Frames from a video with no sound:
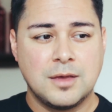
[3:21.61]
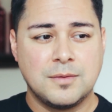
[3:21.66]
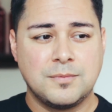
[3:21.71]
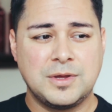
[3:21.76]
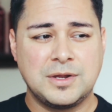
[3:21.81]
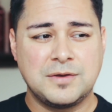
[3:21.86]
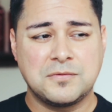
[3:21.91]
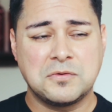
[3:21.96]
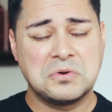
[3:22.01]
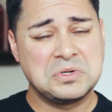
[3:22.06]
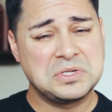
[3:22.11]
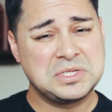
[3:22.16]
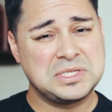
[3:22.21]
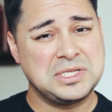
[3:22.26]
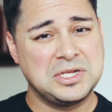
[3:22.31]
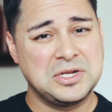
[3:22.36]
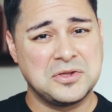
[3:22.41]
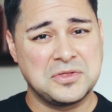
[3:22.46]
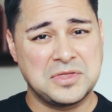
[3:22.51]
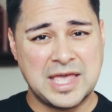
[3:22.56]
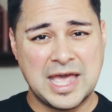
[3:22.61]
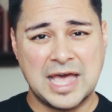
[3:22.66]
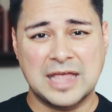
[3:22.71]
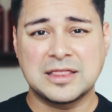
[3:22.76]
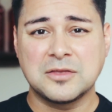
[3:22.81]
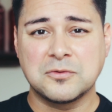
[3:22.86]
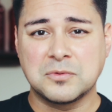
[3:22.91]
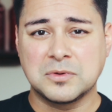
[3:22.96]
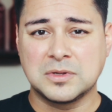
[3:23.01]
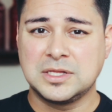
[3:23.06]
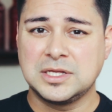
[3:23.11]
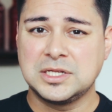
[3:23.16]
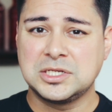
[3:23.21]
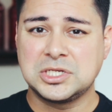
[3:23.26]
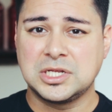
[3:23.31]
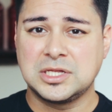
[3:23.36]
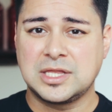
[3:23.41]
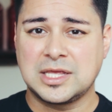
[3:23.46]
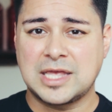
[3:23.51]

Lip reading: But of course, the Catholic religion,